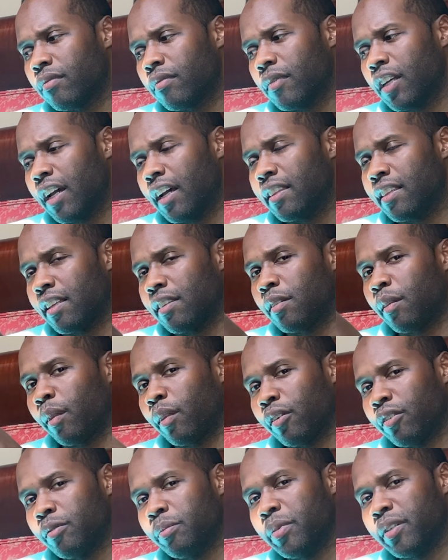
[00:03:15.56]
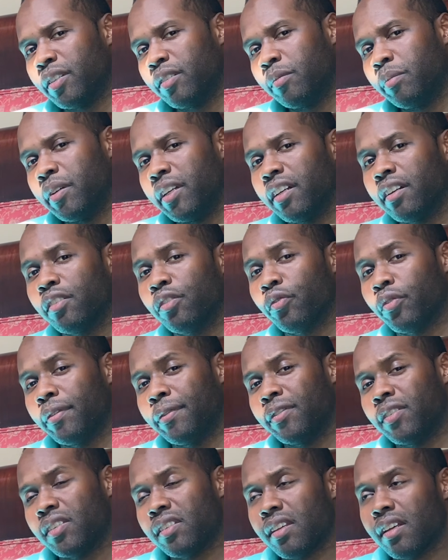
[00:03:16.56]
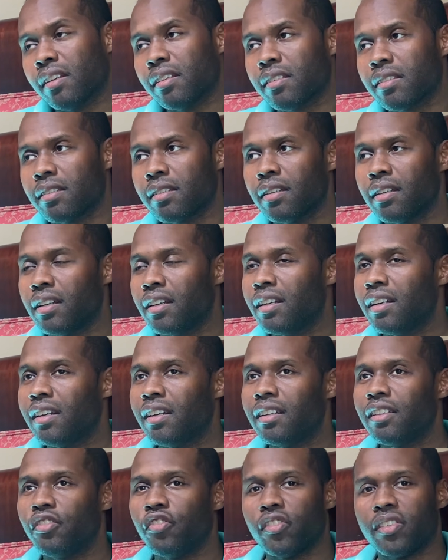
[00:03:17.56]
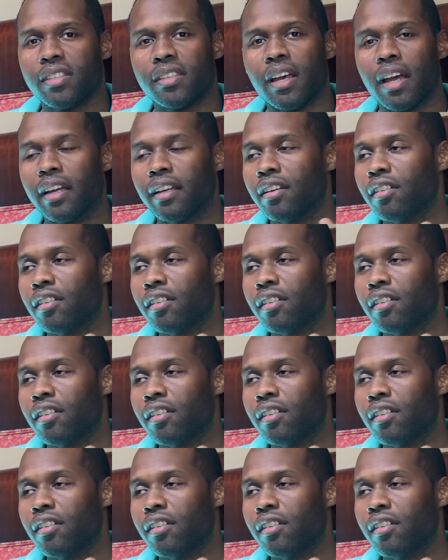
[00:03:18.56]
and then the third build being a 356, just tying it